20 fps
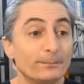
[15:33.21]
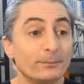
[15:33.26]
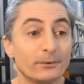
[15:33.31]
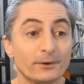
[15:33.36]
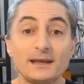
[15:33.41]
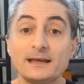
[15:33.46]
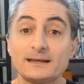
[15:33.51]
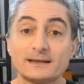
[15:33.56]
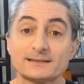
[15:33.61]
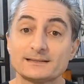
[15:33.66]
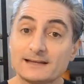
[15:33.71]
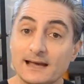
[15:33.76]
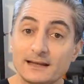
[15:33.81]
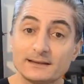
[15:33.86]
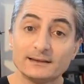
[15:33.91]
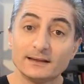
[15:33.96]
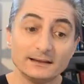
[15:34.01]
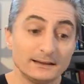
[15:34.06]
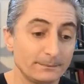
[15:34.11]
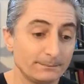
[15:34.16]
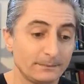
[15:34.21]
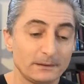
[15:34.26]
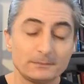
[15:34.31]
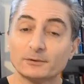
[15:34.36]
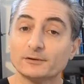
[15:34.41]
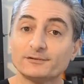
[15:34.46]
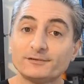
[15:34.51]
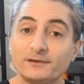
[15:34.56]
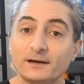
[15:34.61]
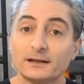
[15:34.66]
brake suddenly, and
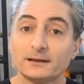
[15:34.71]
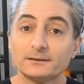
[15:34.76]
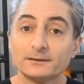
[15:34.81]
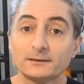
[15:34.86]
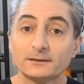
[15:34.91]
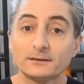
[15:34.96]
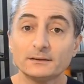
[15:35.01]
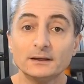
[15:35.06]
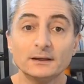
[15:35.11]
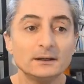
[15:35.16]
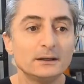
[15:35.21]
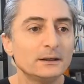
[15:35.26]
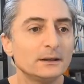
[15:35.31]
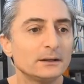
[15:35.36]
people felt, you know,